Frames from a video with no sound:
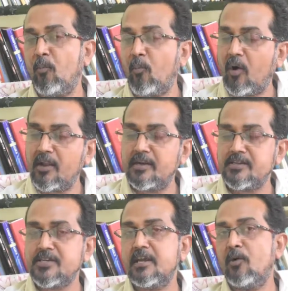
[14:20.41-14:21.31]
one
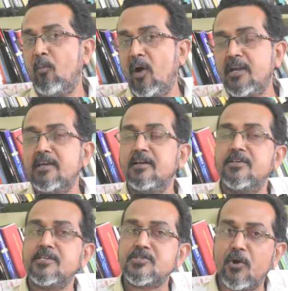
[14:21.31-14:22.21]

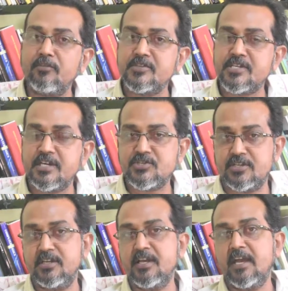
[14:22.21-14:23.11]
another's
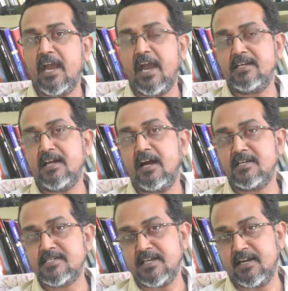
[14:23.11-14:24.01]
conversation and
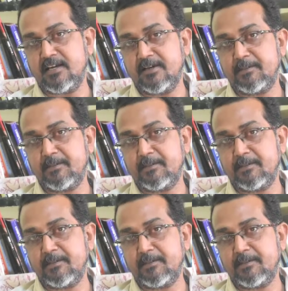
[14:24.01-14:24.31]
understanding.